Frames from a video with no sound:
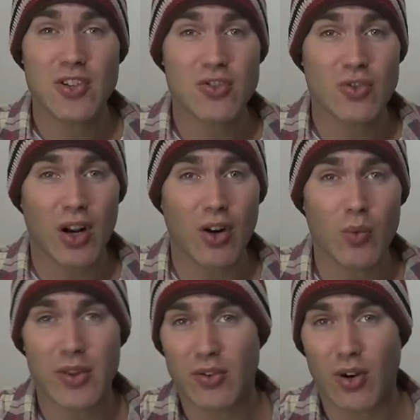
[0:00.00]
you struggle
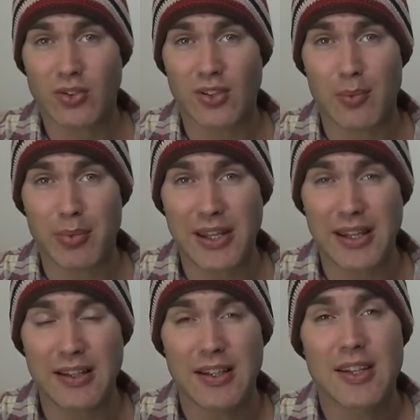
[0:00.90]
with your alternate
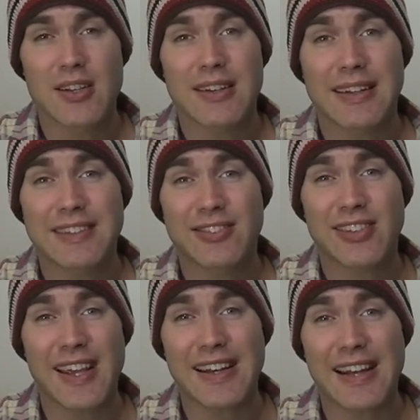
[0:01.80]
picking,
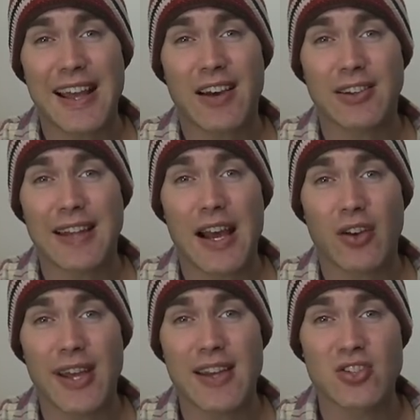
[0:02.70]
say it out
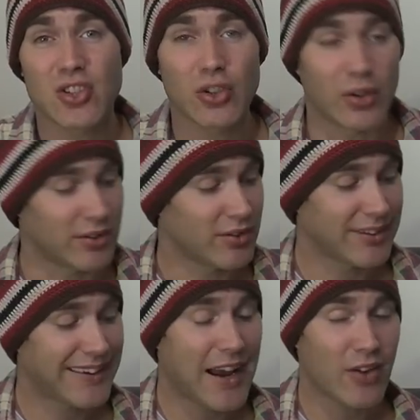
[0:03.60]
loud as you do it.
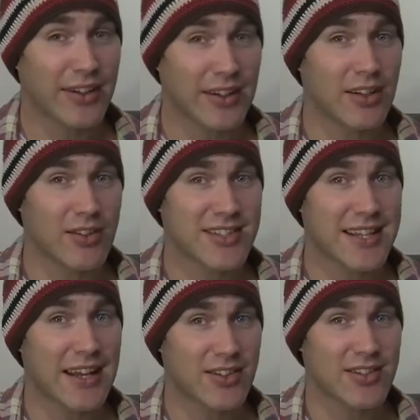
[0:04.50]
Count it, you know,
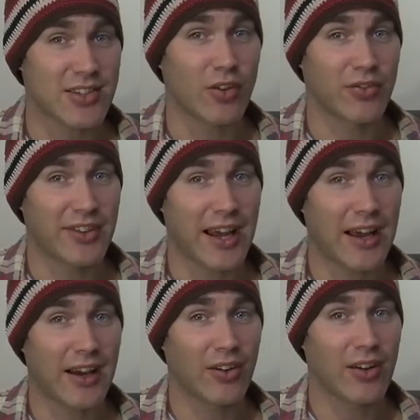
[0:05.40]
say it to yourself
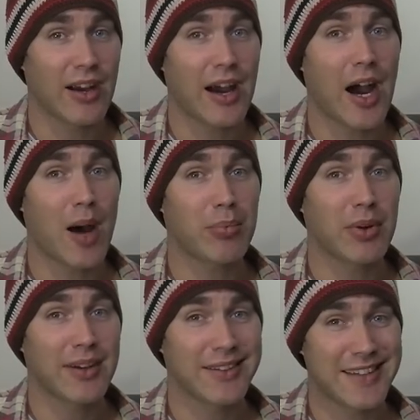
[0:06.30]
down,
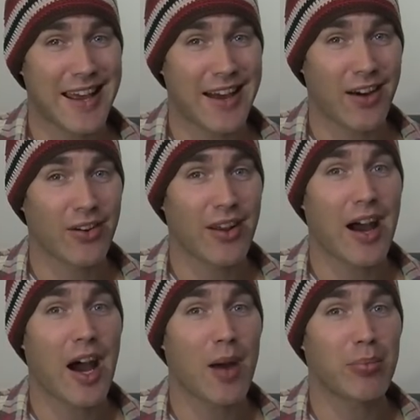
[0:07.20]
up, down,
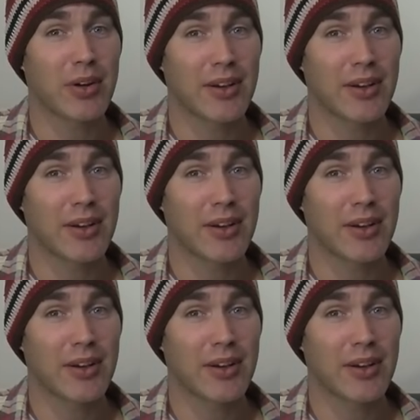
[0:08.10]
up,